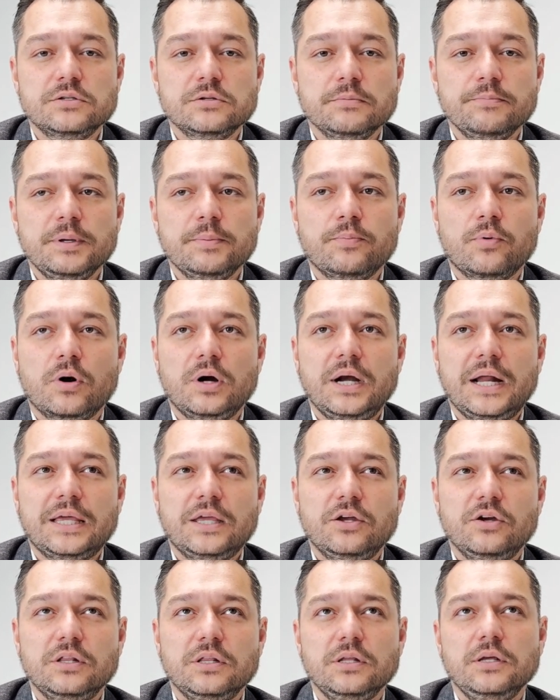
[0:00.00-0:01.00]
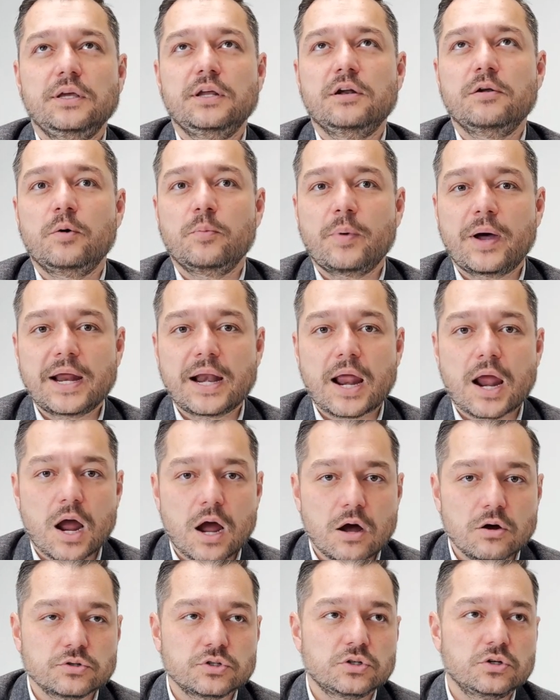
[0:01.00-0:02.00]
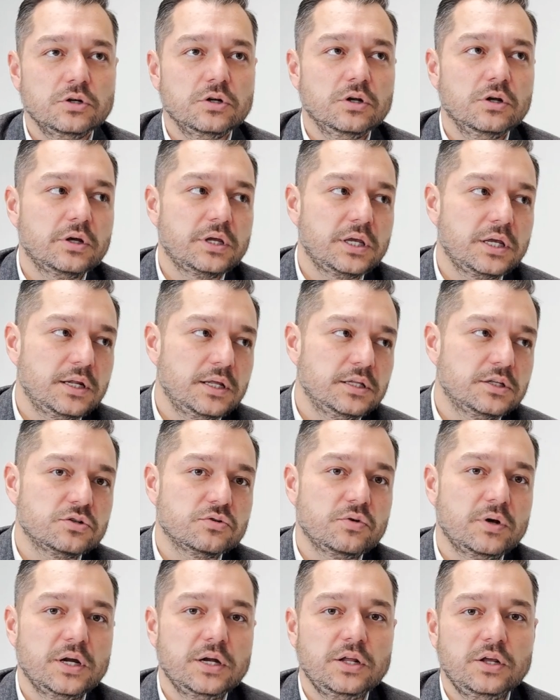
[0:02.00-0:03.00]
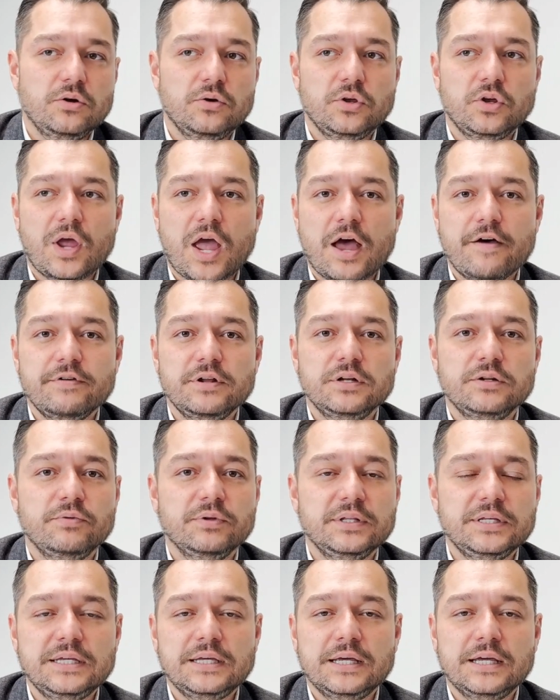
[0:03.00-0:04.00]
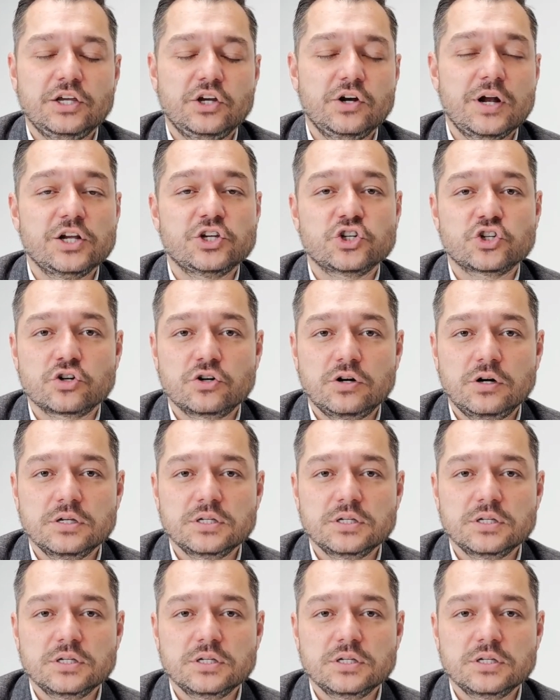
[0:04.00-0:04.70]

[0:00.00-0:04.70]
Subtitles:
Some people are like, you're thinking of buying a house, you're looking into it, you haven't really, you're not sure.